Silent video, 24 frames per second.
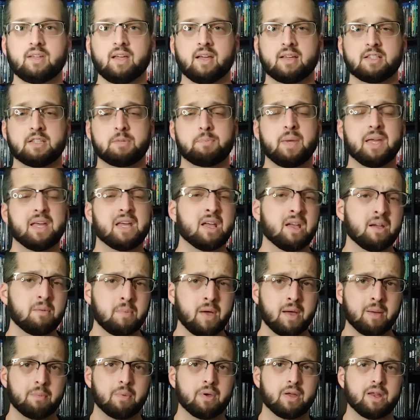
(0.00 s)
And speaking of
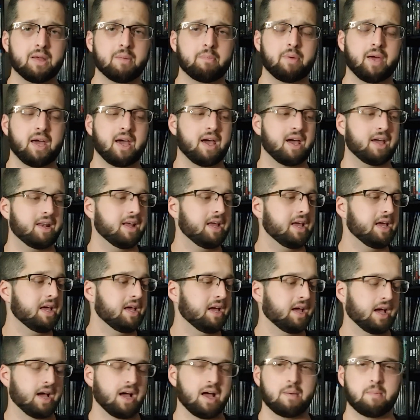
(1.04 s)
my buddy Pat
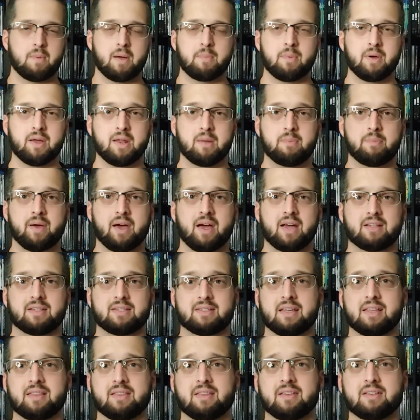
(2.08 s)

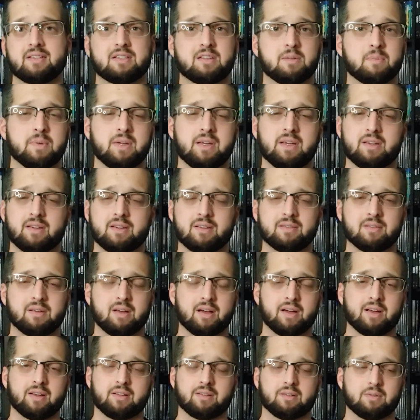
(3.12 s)
sent this to me
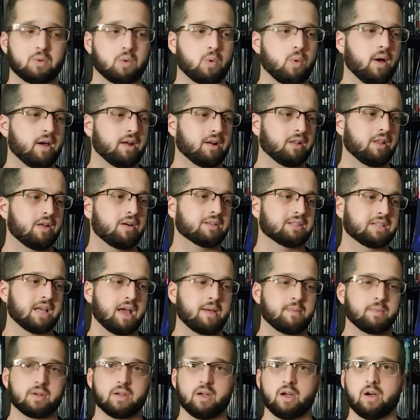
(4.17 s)
quite a long
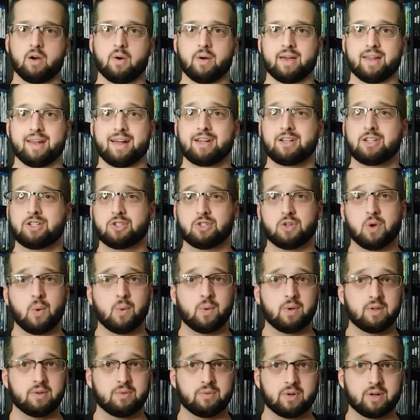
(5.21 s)
time ago, and I just
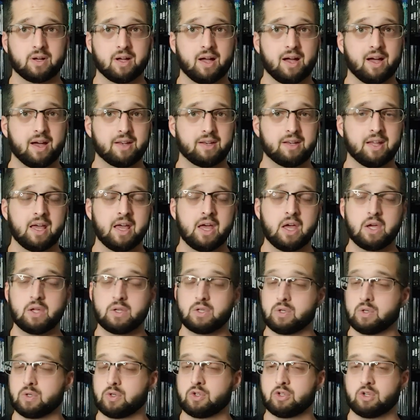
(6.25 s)
totally forgot
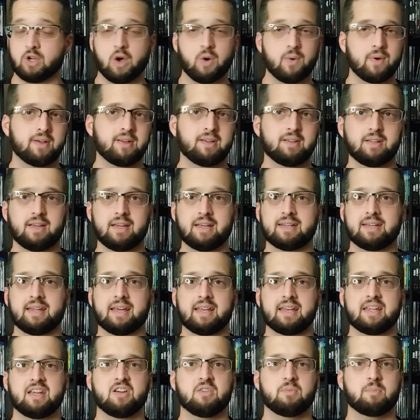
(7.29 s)
to show it in
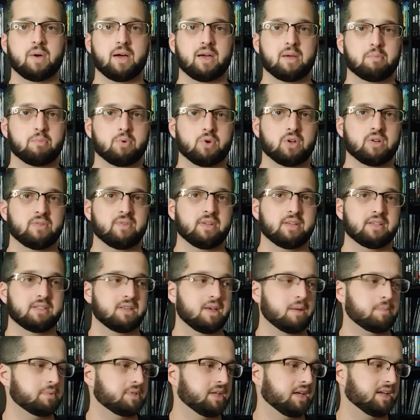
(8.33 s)
any of my previous
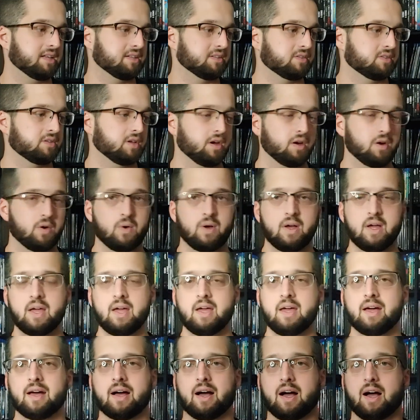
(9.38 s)
updates. So
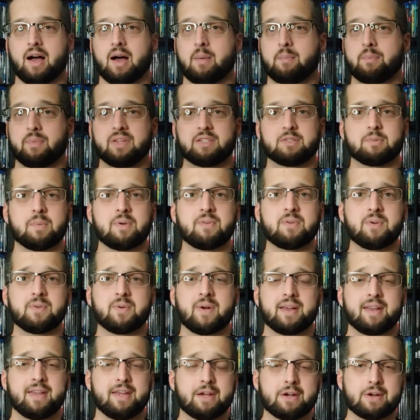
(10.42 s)
this movie
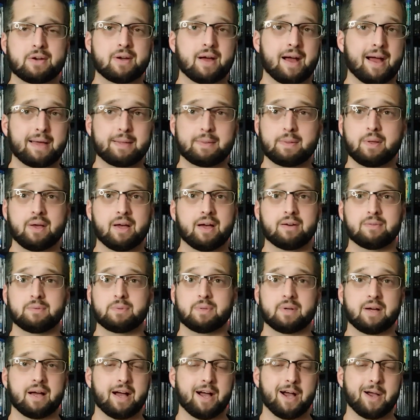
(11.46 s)
right here, I love.
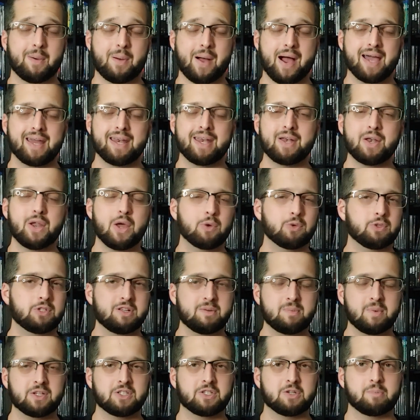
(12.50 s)
I didn't know too
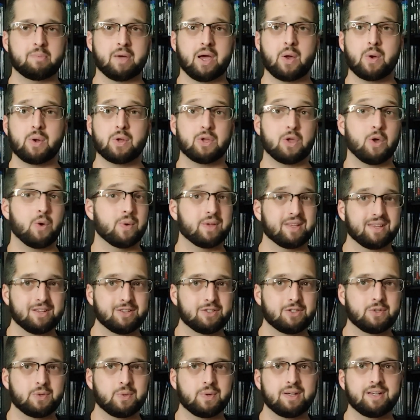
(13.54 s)
much about it going
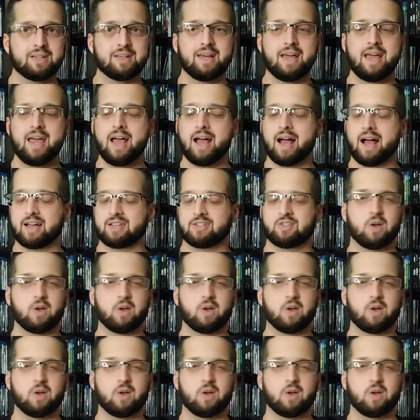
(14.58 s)
into it. I